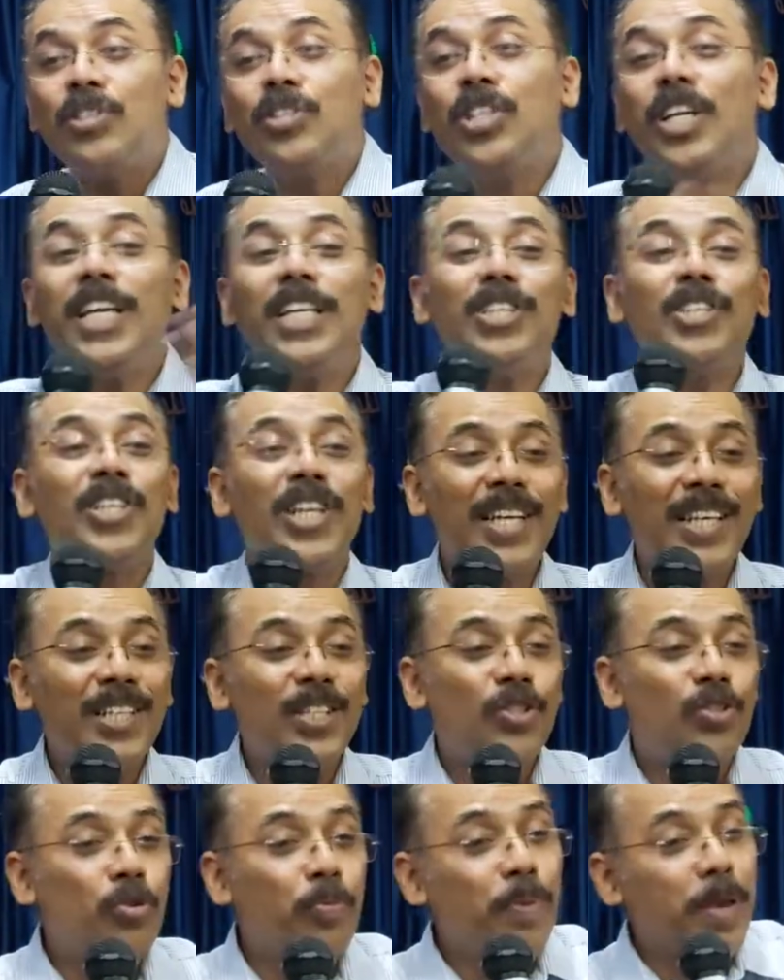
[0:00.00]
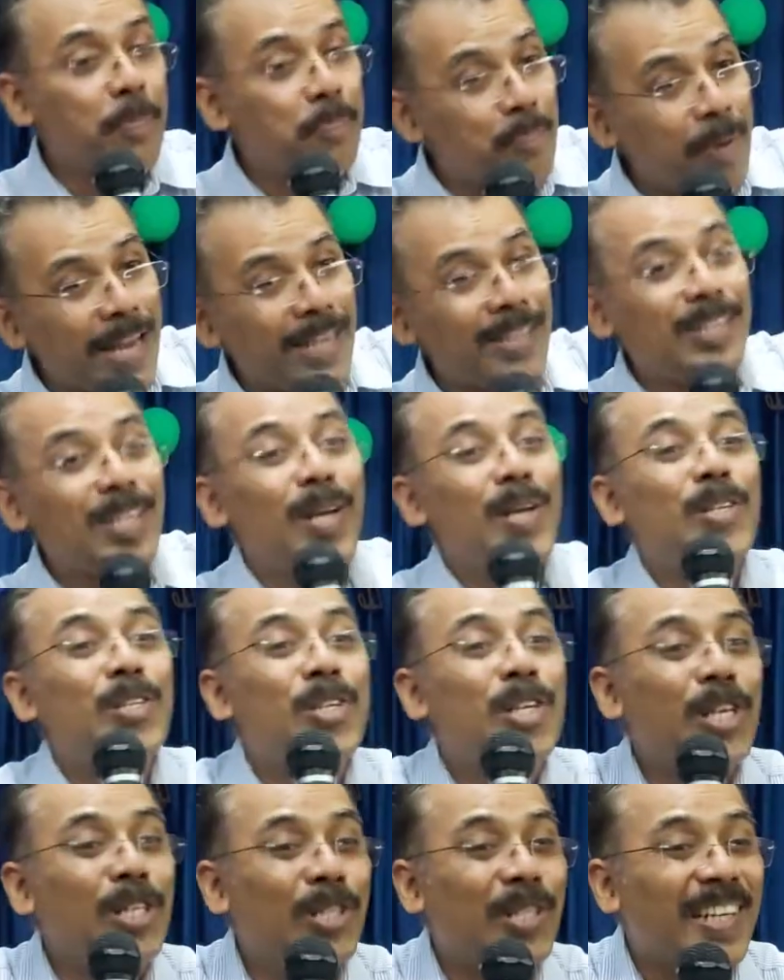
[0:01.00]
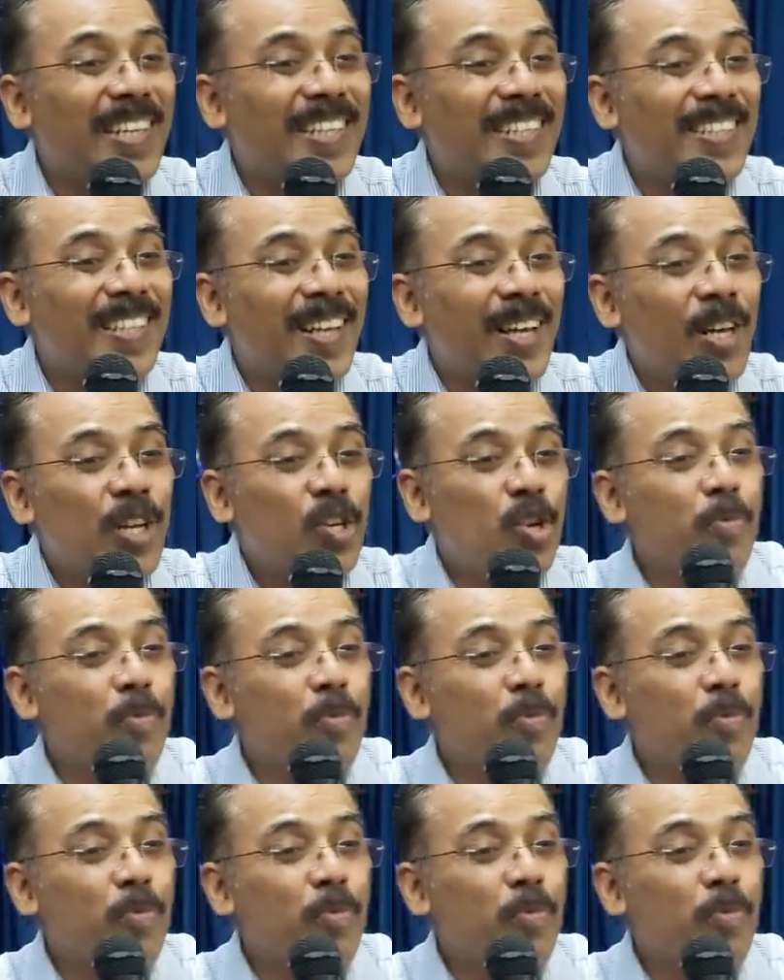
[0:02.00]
teachers to be better teachers,